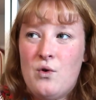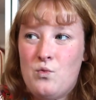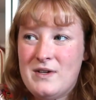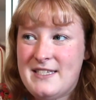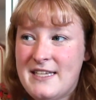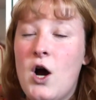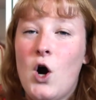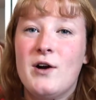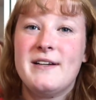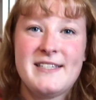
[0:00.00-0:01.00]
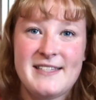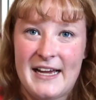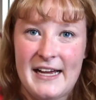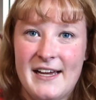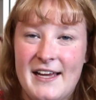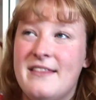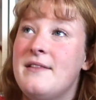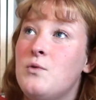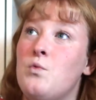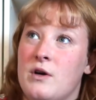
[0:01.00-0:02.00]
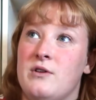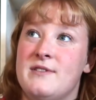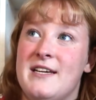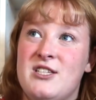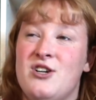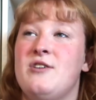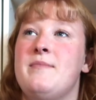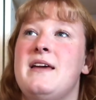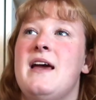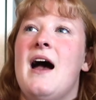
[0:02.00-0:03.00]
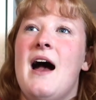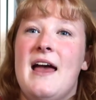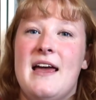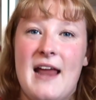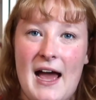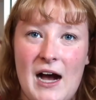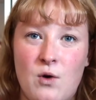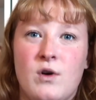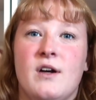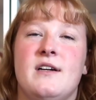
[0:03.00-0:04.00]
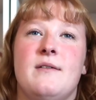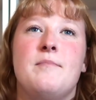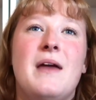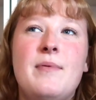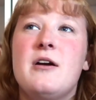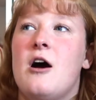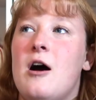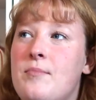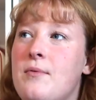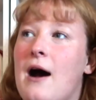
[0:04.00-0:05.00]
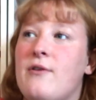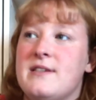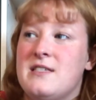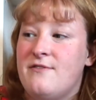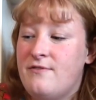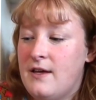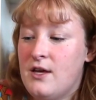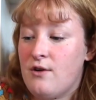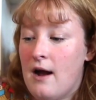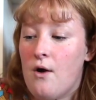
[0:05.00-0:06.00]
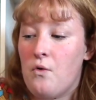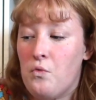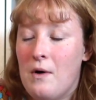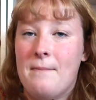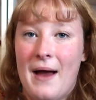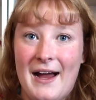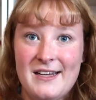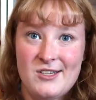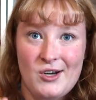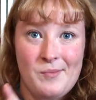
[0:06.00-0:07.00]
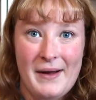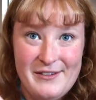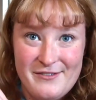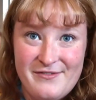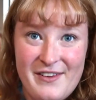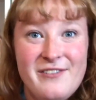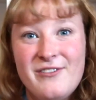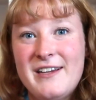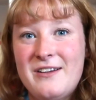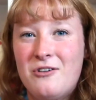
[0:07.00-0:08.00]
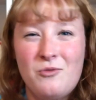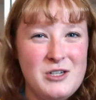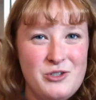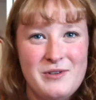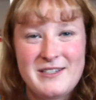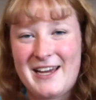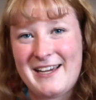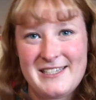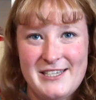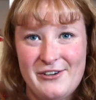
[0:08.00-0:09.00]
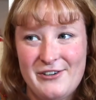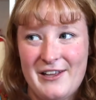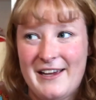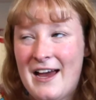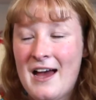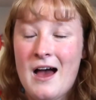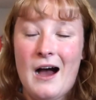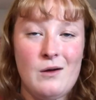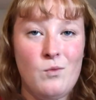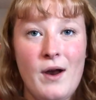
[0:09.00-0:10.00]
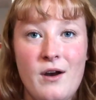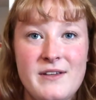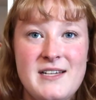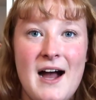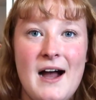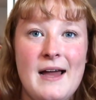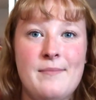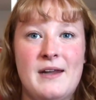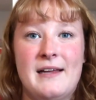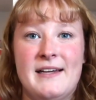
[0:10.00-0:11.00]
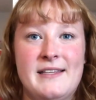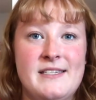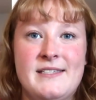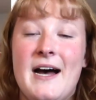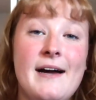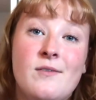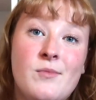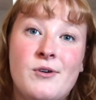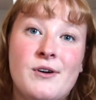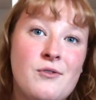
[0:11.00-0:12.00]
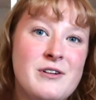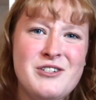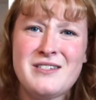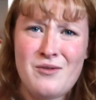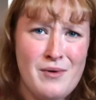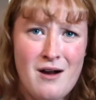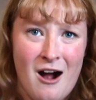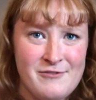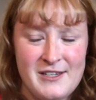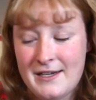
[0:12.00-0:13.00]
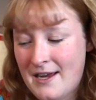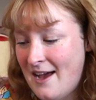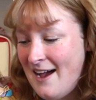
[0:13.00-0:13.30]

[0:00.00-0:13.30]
was the hardest thing in the world. It took me an hour, maybe a couple hours to figure out what bags are my favorite or which ones I consider like I wear all the time, that I like to style more, or just I wear often.